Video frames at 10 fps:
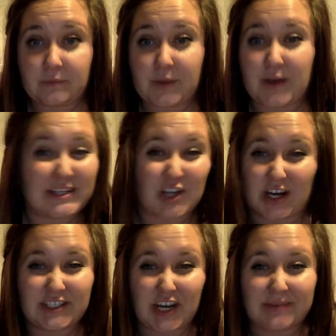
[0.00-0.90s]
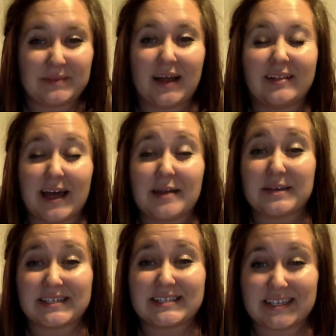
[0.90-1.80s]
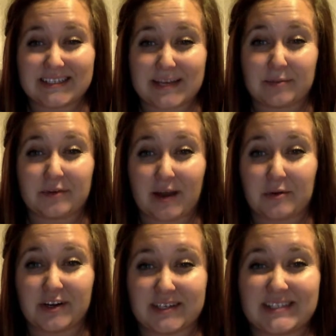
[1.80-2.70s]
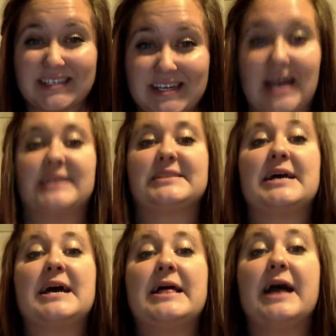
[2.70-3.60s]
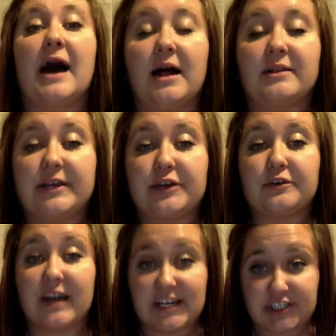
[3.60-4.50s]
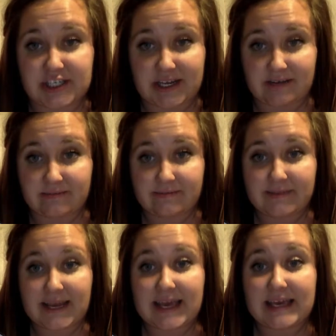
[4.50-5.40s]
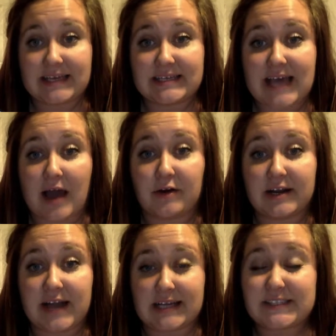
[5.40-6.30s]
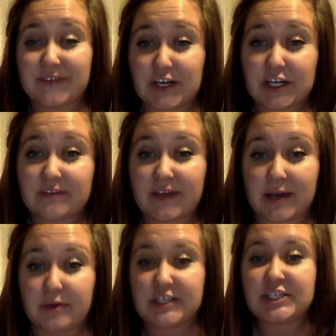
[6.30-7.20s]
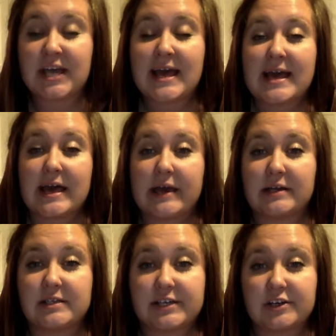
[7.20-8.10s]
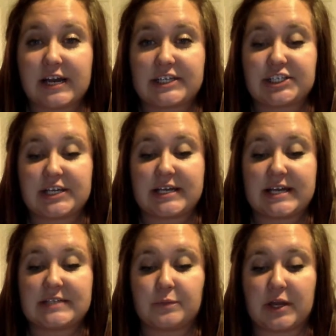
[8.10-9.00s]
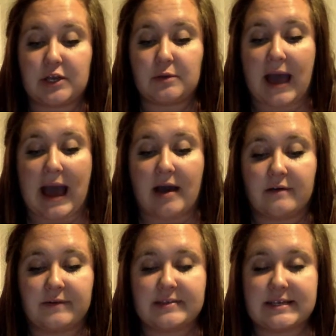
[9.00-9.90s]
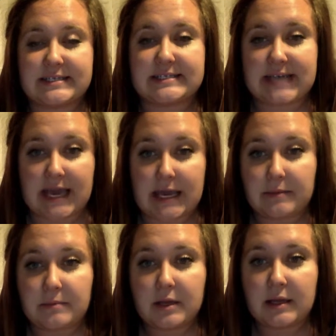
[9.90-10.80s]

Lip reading: Okay, sorry. Let It Be is the example that we're going to see next. Alliteration is our next figurative language. And alliteration is when you have the same